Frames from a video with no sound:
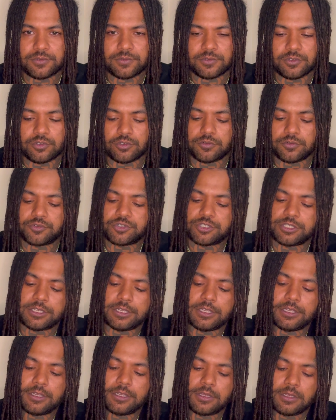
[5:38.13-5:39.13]
You know what I'm saying?
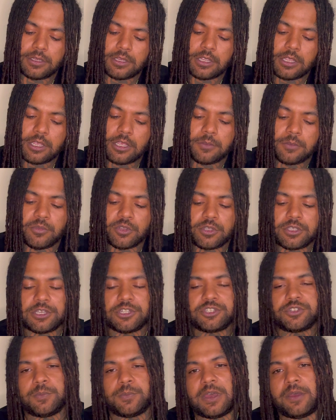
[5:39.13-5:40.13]
Okay.
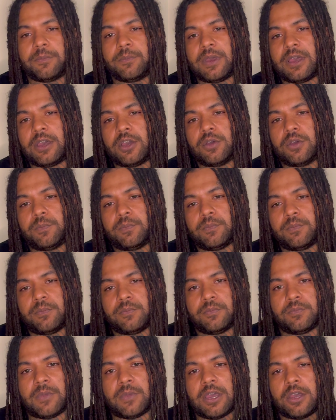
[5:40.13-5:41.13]
Because okay, my, hit my, different.
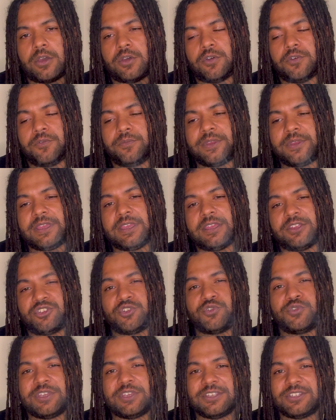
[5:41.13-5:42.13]
My old man,
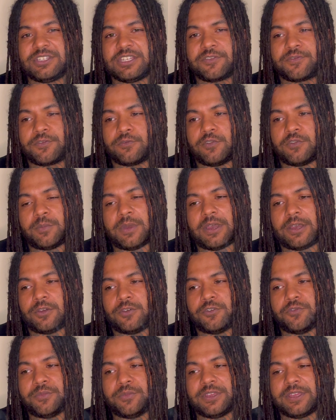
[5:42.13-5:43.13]
dude hit different with my
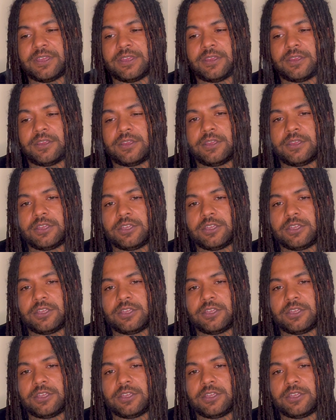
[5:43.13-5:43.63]
old man.